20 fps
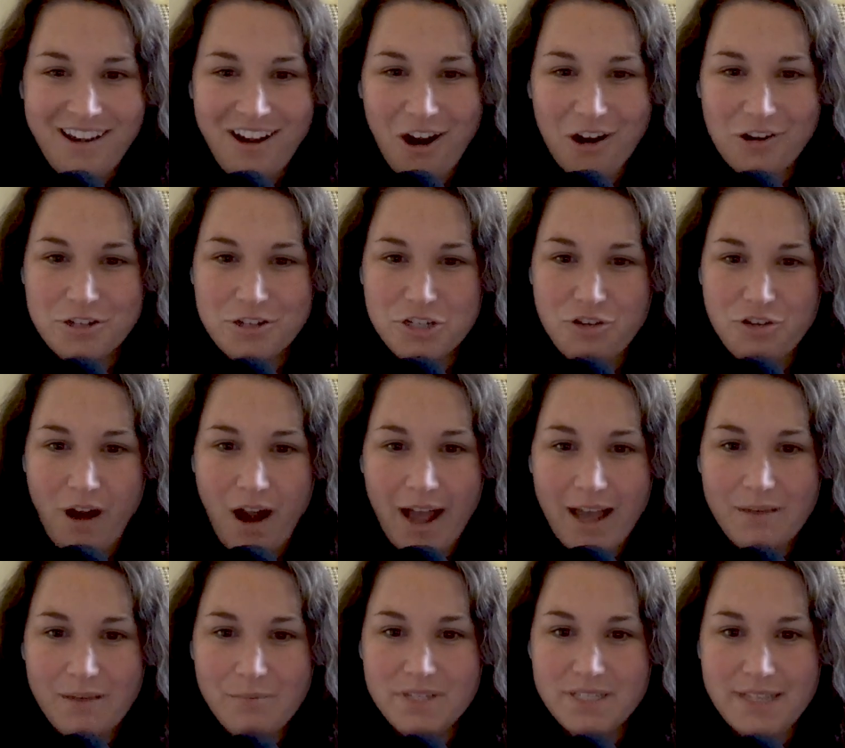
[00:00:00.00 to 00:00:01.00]
Our
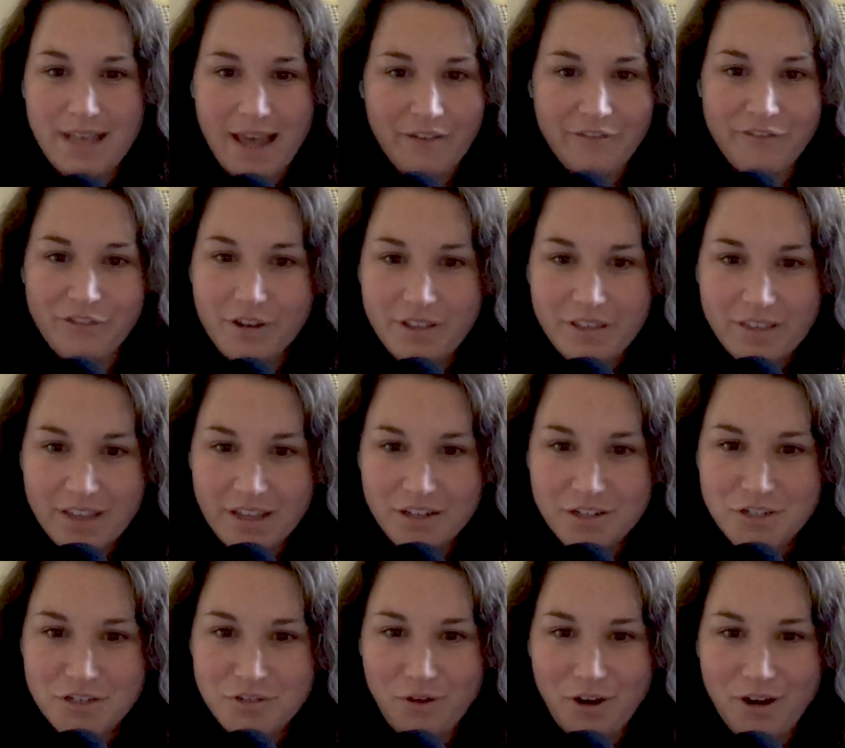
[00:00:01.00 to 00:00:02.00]
tribe is everything
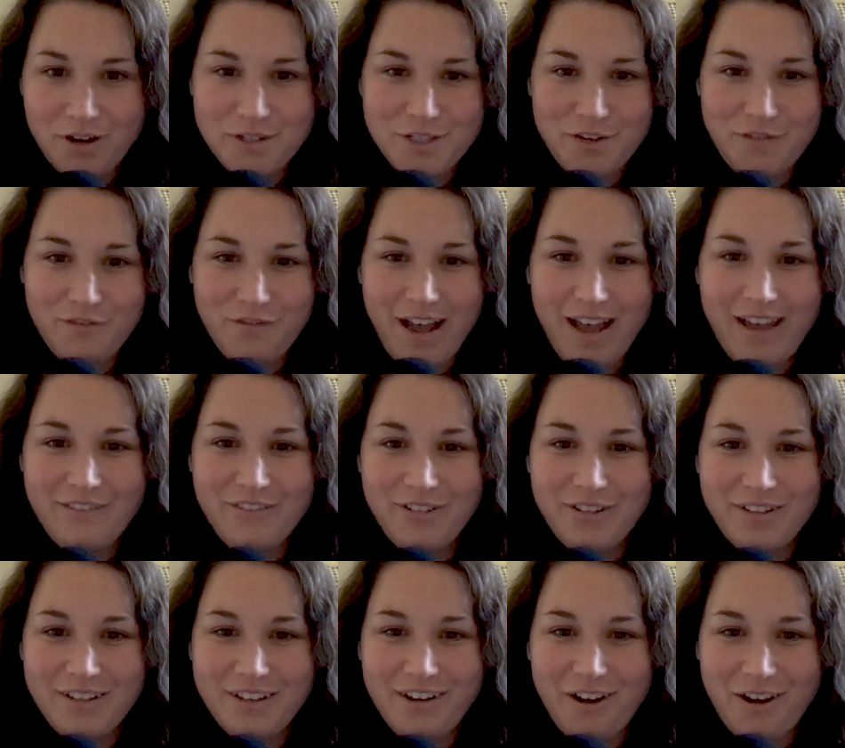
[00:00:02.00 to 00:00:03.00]
to our survival
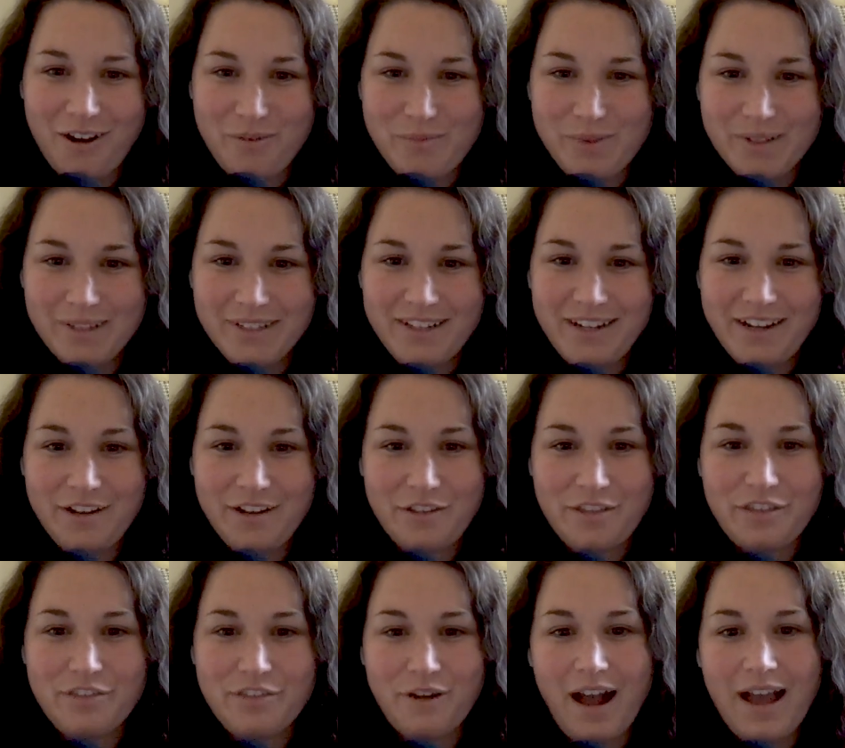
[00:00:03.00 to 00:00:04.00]
and our ability to
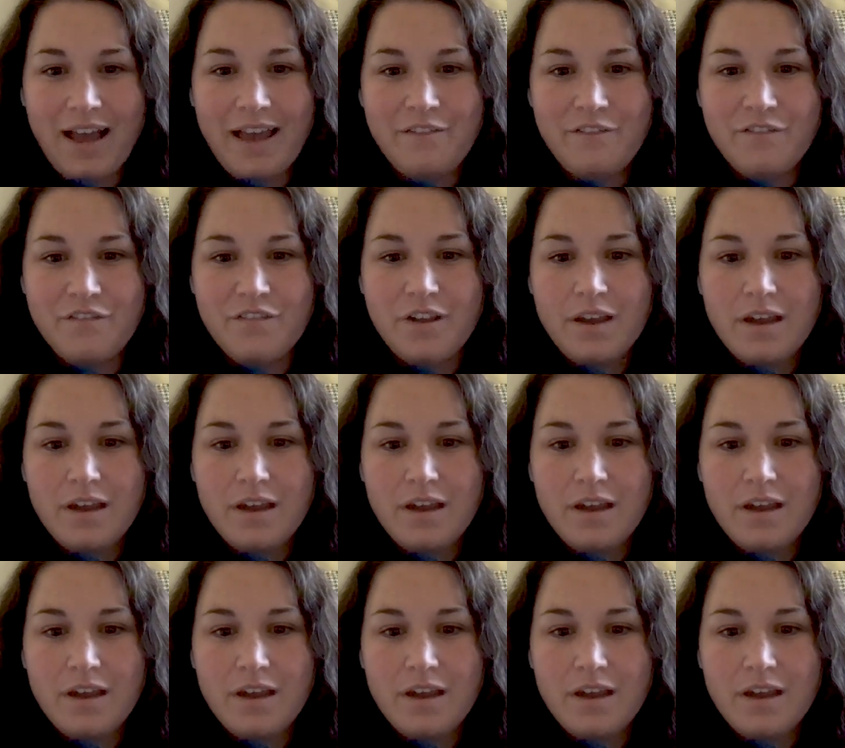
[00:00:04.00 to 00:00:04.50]
thrive.